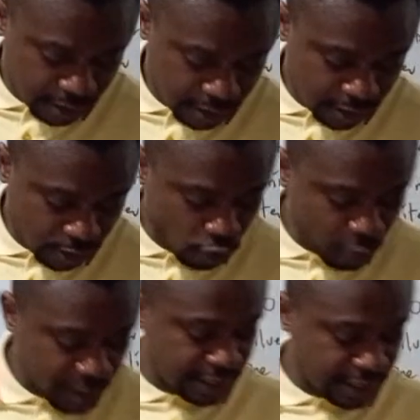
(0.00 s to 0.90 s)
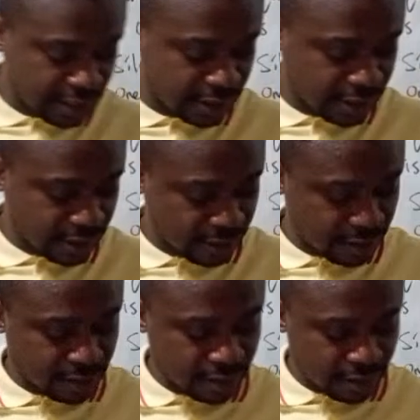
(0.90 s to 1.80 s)
2 minutes.
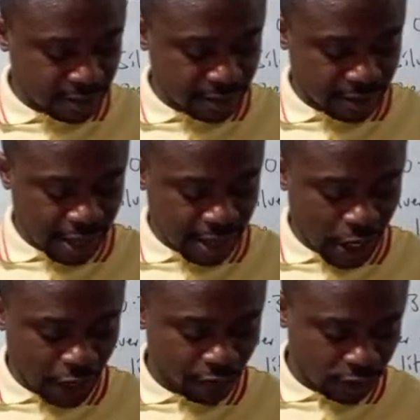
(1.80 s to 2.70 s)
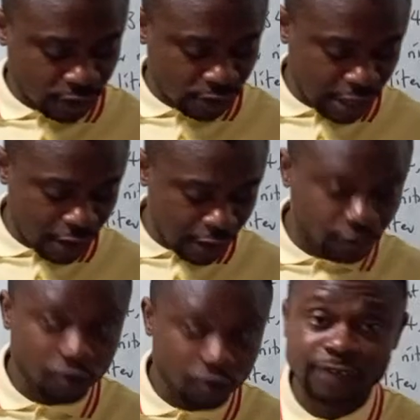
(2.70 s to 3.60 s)
I'll give
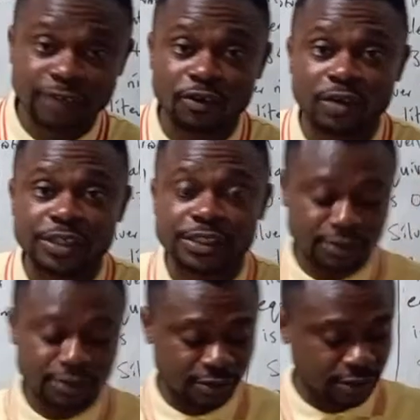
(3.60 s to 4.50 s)
2 minutes for questions.